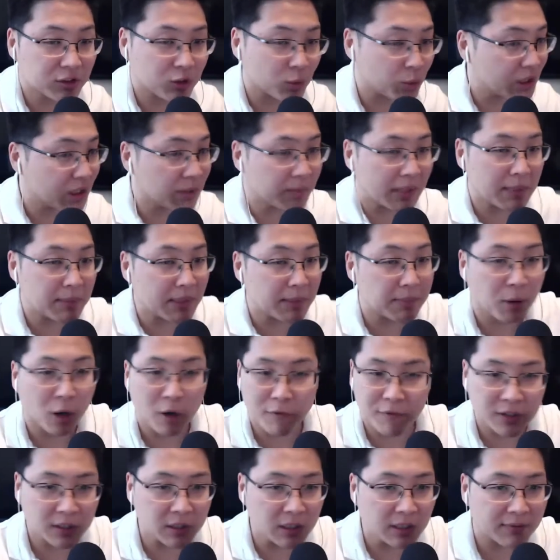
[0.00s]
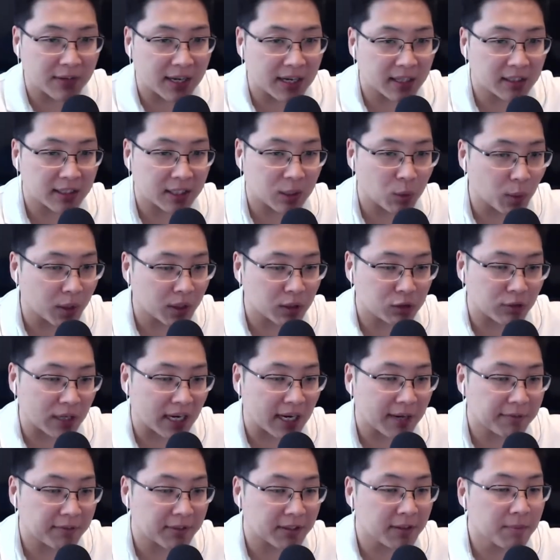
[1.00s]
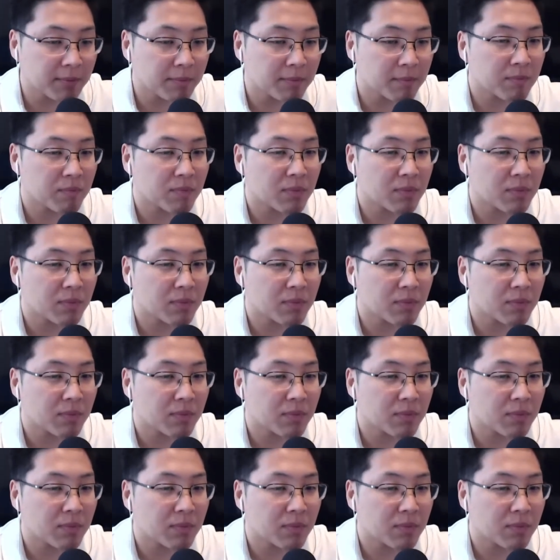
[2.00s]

The will may be perfectly valid and well drafted,